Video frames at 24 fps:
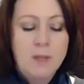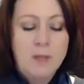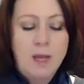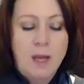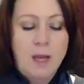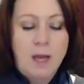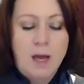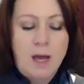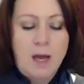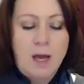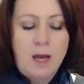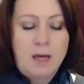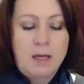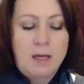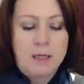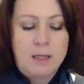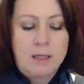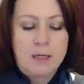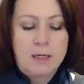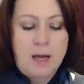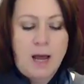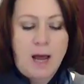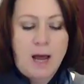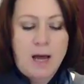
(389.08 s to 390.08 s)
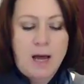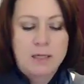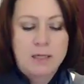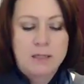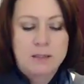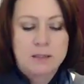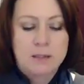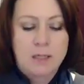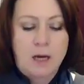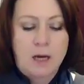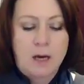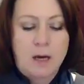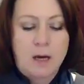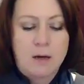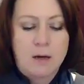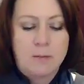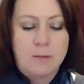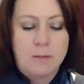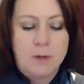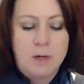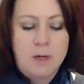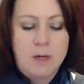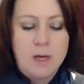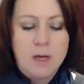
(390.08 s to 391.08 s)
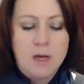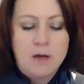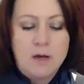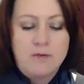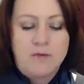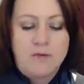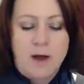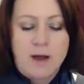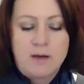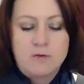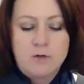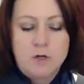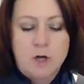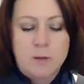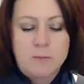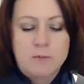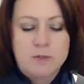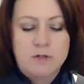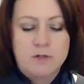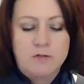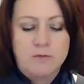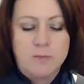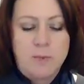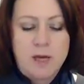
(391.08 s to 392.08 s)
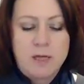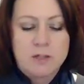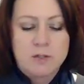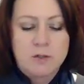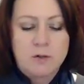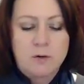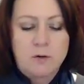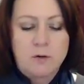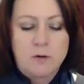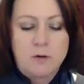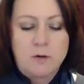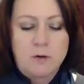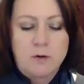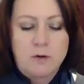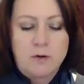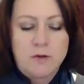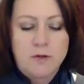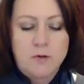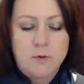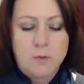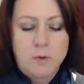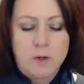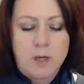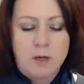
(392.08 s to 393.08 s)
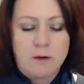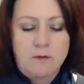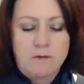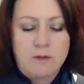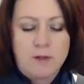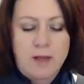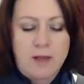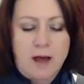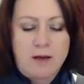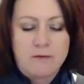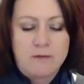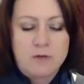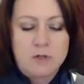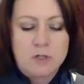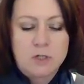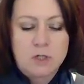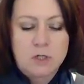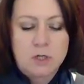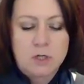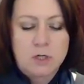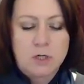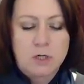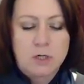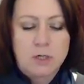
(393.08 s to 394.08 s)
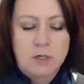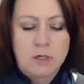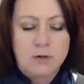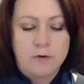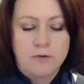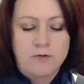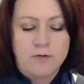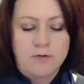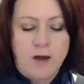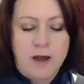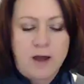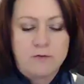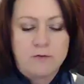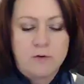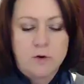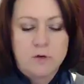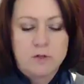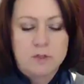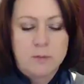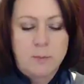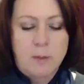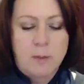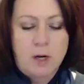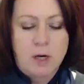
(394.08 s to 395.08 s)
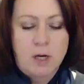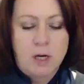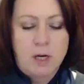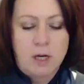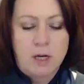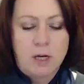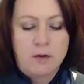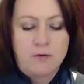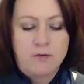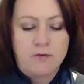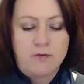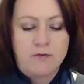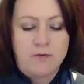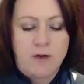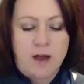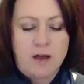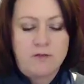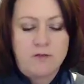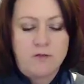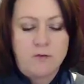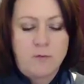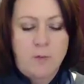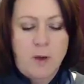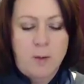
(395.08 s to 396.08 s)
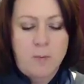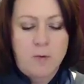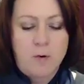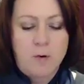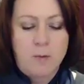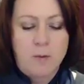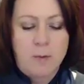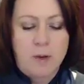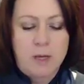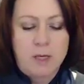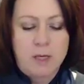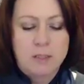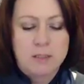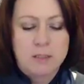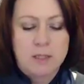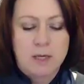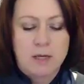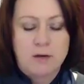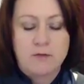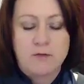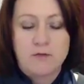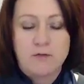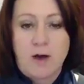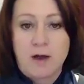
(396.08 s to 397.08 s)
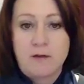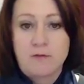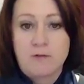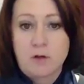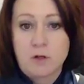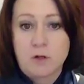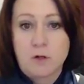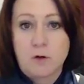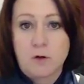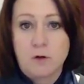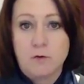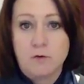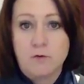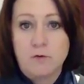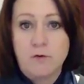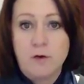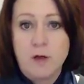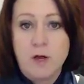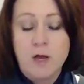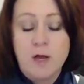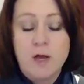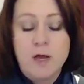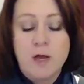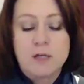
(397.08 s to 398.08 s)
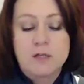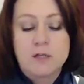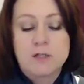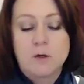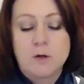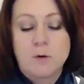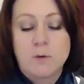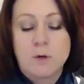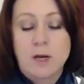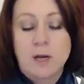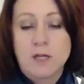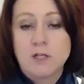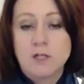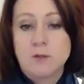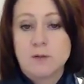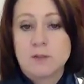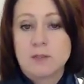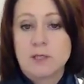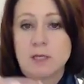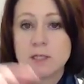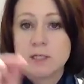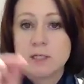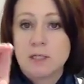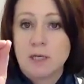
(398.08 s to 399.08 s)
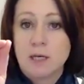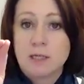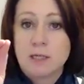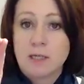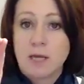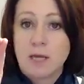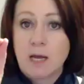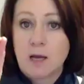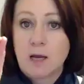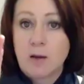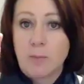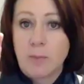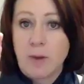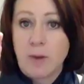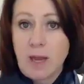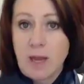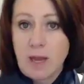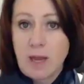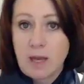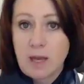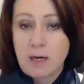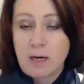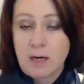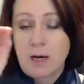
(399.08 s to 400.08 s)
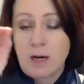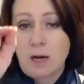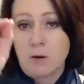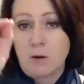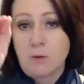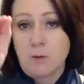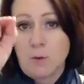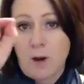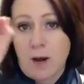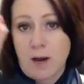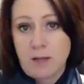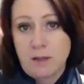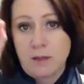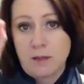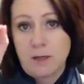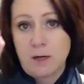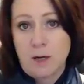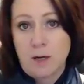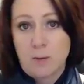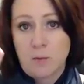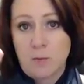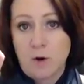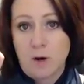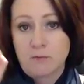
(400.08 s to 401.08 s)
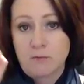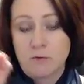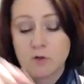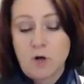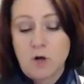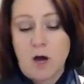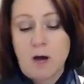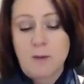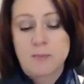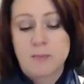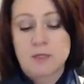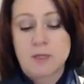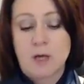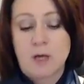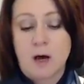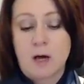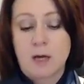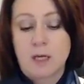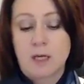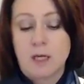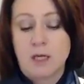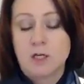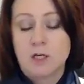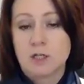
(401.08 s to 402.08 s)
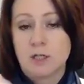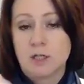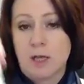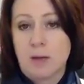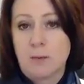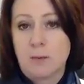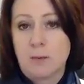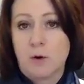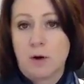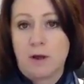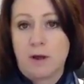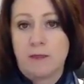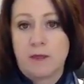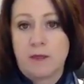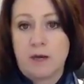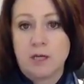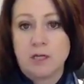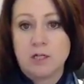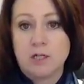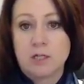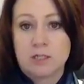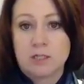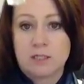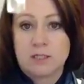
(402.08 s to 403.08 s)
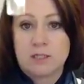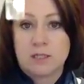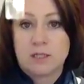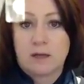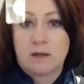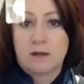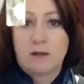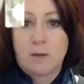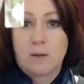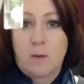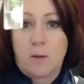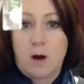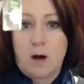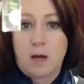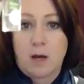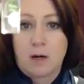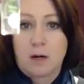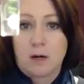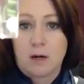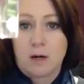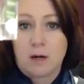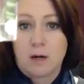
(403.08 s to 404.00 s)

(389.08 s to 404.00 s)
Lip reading: and it has 5 drops of basil, 3 of lavender, 5 rosemary, 5 peppermint, and 5 clove. So what I do is I take a pen and I write the number of drops on each label, and then I just stick them on.